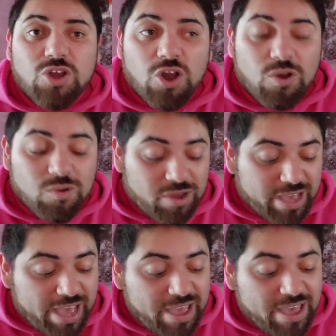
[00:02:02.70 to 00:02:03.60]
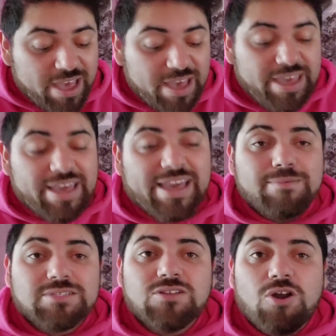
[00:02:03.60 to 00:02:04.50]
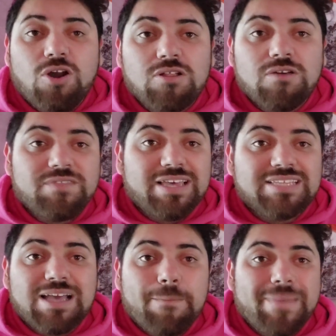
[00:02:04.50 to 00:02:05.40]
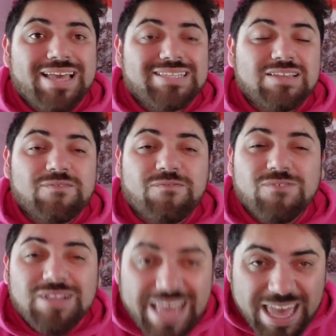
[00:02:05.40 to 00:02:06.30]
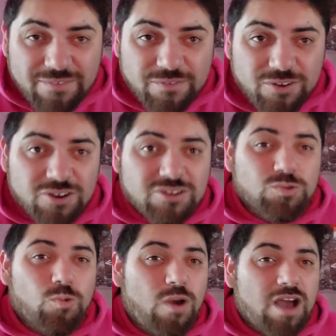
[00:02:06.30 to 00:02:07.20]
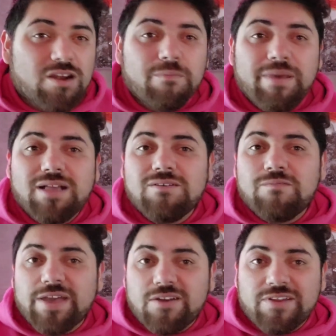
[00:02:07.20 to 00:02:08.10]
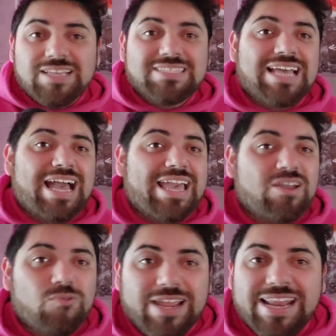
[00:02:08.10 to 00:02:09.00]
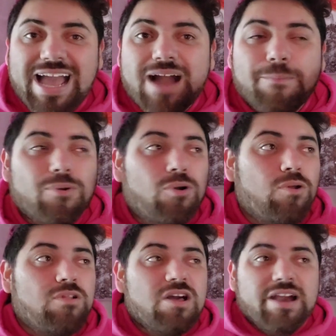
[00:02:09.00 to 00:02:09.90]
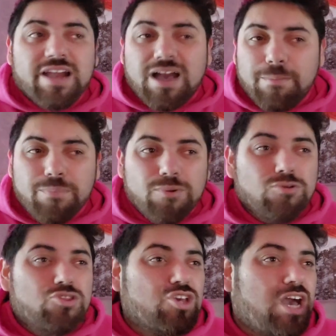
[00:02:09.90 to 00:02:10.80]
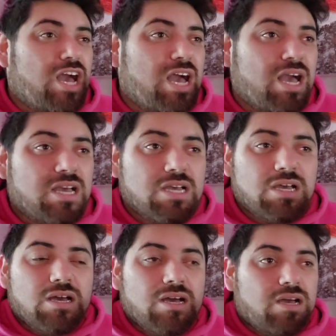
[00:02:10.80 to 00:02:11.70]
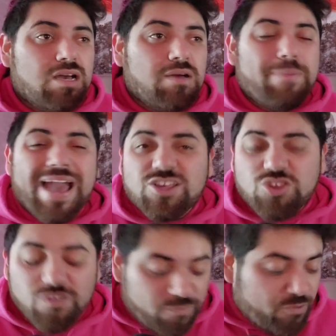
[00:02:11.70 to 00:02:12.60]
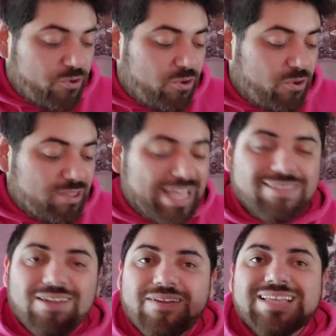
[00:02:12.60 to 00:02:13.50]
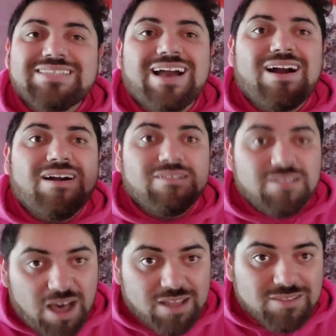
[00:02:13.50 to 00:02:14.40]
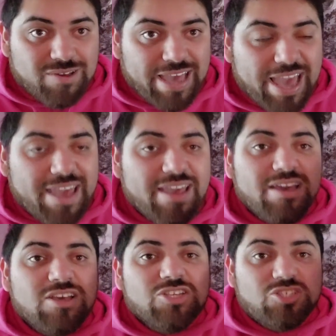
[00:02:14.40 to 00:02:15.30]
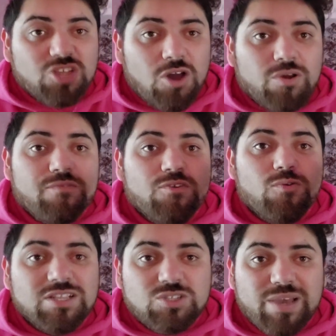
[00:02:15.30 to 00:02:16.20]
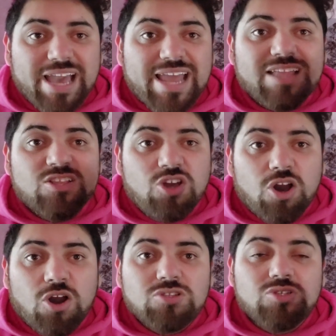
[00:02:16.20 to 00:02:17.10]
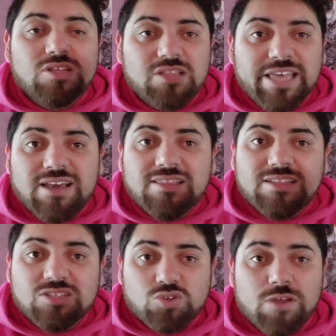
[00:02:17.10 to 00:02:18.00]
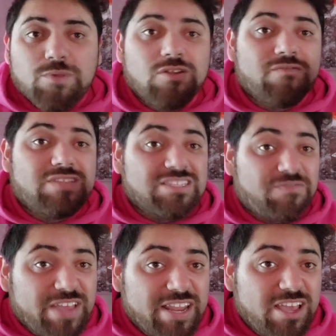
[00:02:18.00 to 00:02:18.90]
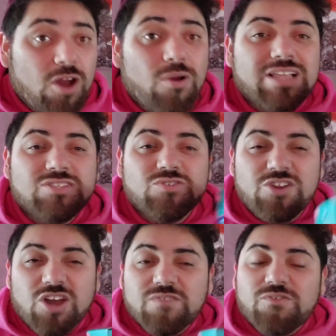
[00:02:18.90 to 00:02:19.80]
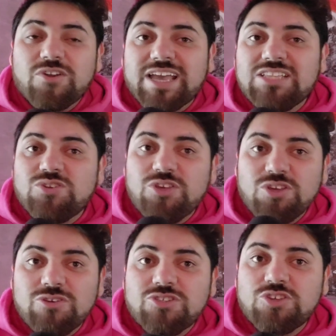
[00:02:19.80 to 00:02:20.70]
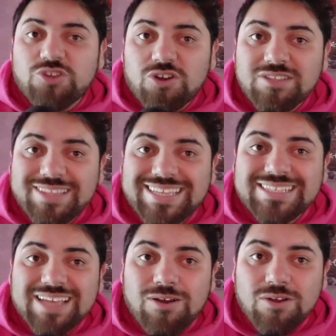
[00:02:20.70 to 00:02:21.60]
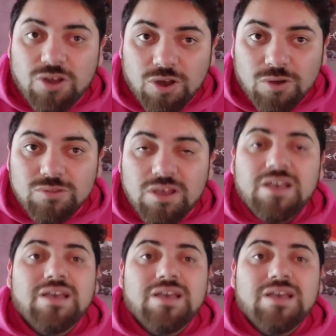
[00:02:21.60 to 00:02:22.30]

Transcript: go, okay? It comes in all of these amazing flavors, watermelon, berry acai, green apple, kombucha, passion fruit, like there is a lot, okay? So if you want to get it, go to the link in the description of this video and do not forget to use your discount code